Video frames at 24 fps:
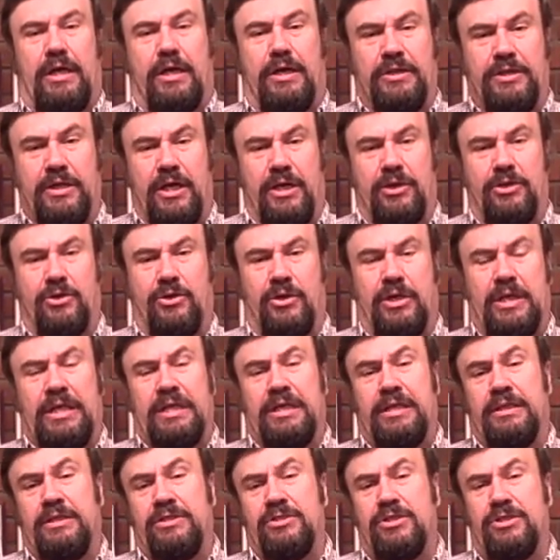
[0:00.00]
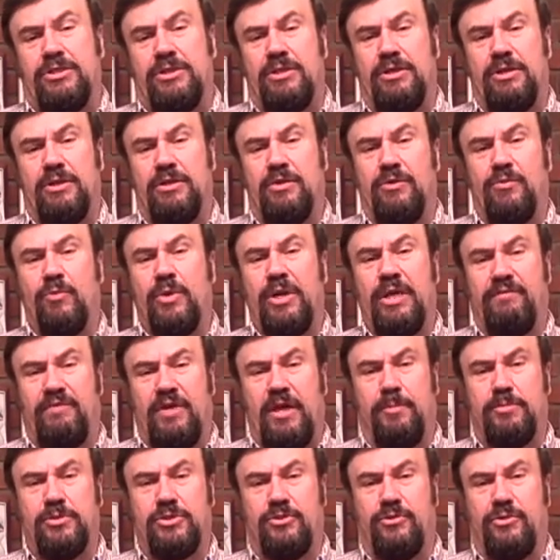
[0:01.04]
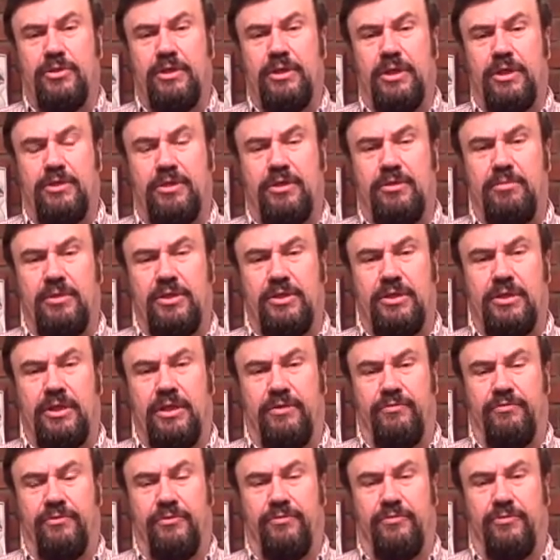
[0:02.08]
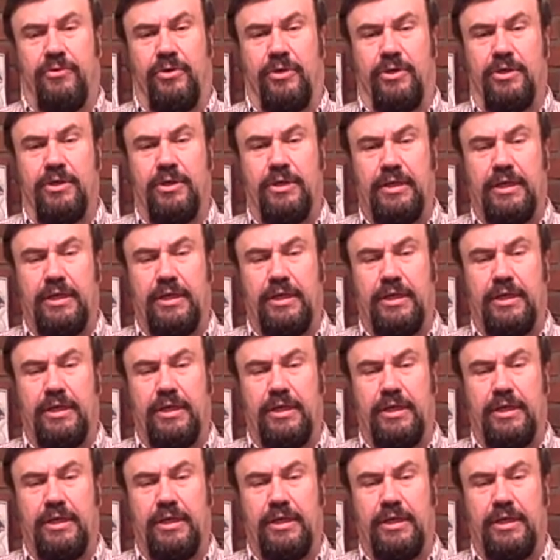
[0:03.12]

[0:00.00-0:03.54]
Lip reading: The other is we have absolutely nothing to be thankful for,